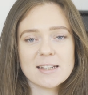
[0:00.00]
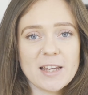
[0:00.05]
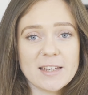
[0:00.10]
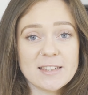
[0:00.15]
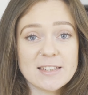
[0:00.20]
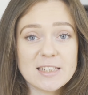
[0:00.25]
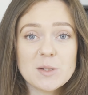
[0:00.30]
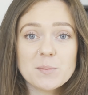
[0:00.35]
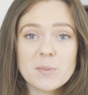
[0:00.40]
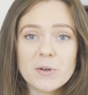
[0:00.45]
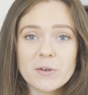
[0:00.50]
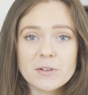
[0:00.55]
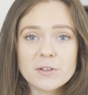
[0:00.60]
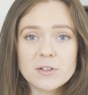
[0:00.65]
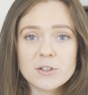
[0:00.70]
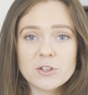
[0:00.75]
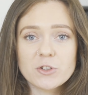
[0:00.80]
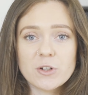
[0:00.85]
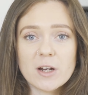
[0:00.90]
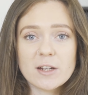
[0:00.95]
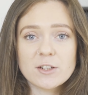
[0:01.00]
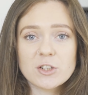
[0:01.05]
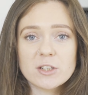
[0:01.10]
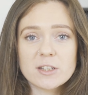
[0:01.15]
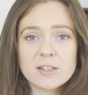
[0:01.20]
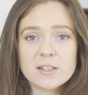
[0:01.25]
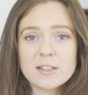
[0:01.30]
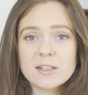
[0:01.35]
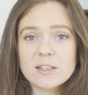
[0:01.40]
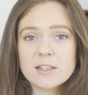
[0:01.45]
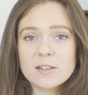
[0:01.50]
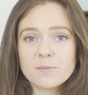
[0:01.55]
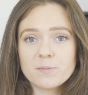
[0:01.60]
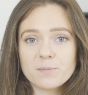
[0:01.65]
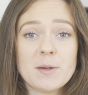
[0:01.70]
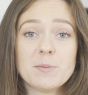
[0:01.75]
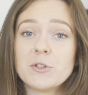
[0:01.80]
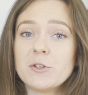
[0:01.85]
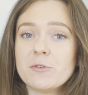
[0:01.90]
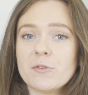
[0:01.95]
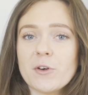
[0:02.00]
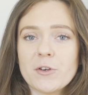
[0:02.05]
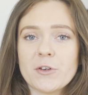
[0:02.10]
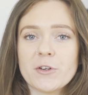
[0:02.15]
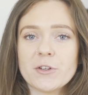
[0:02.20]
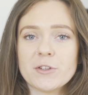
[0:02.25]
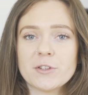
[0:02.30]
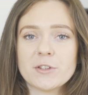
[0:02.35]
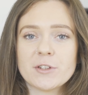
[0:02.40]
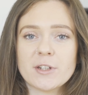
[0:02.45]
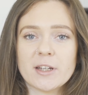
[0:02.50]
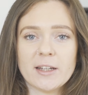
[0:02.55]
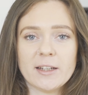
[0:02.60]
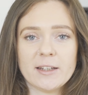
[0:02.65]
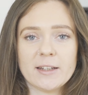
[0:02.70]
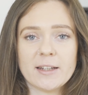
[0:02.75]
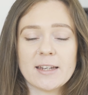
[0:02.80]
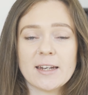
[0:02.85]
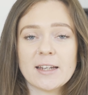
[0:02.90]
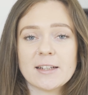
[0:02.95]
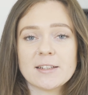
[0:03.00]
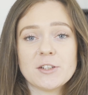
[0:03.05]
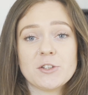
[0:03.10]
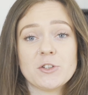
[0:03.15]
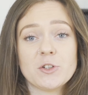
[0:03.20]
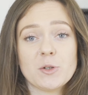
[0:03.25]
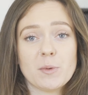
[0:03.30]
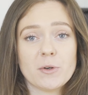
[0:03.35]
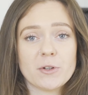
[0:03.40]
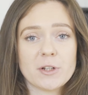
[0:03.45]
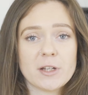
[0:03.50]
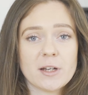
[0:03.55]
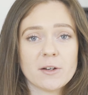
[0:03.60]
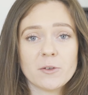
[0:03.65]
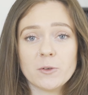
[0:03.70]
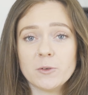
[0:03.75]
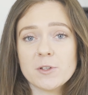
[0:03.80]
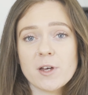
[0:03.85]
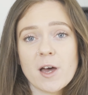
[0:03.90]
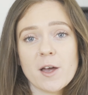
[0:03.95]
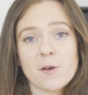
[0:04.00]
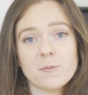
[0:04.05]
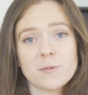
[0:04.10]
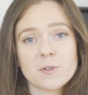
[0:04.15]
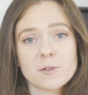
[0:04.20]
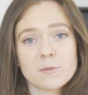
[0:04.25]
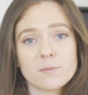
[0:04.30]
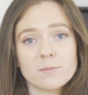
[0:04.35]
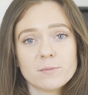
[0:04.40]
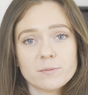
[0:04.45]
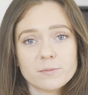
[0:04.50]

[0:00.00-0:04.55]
get deeper into stretches, it keeps you focused and connected to your body at all times.